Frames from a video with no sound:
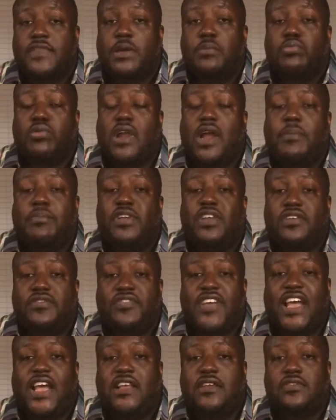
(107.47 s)
Property
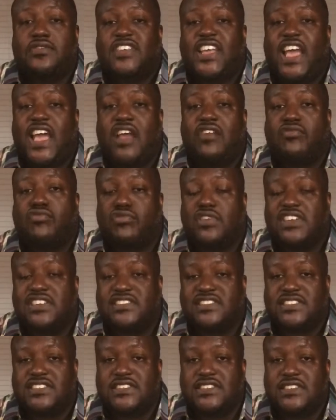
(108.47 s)
values have
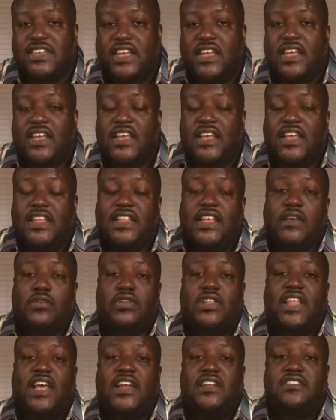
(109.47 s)
risen, and they
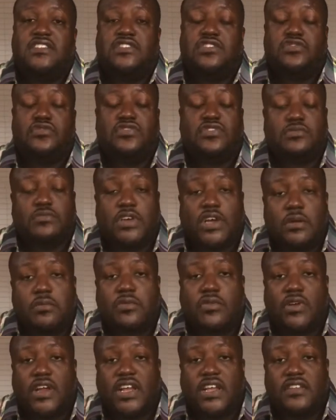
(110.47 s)
would like to do some
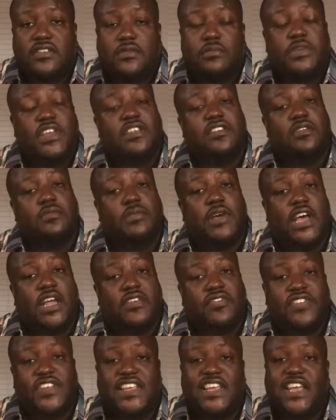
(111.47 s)
upgrades and make some
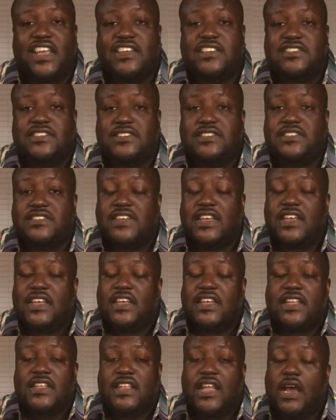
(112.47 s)
modifications.
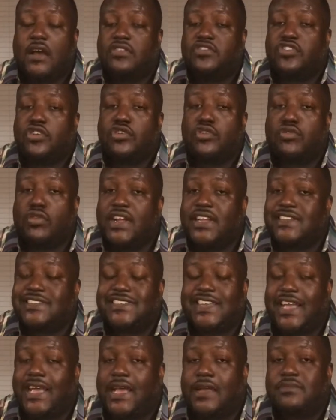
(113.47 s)
Now is a great
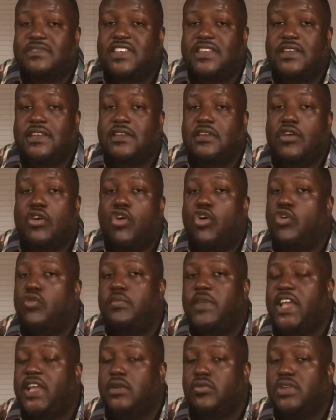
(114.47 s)
time to get a
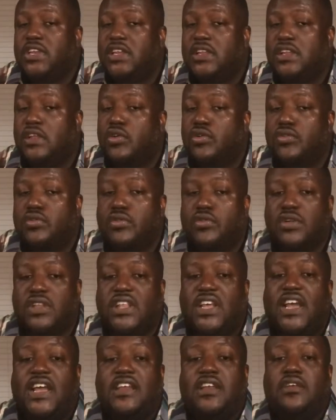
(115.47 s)
home equity loan or a
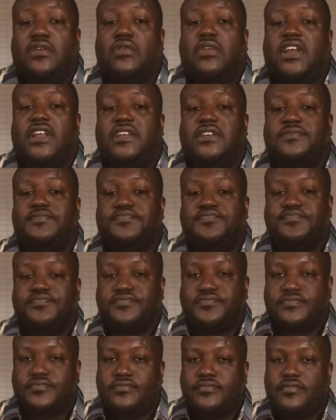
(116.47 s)
line of credit.
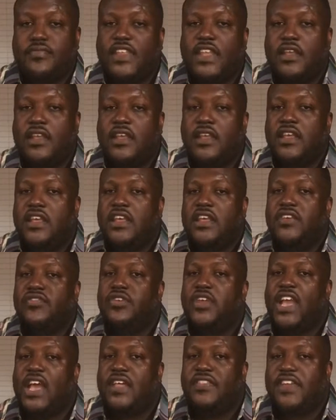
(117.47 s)
If
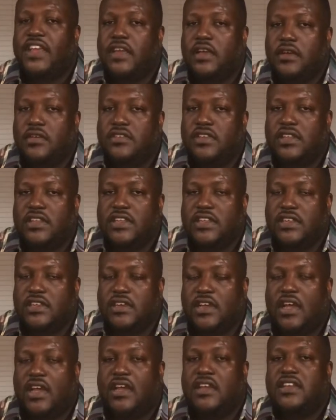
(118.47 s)
you have the elderly
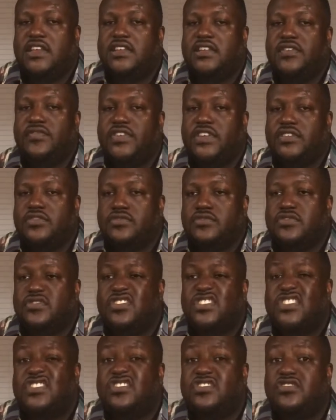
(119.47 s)
individuals,
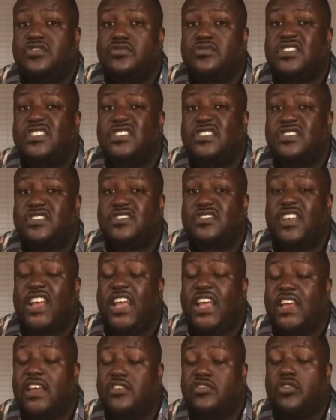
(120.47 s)
62 years of
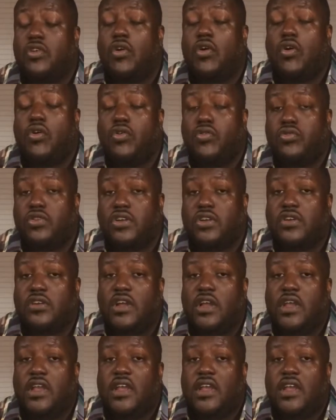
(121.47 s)
age or older,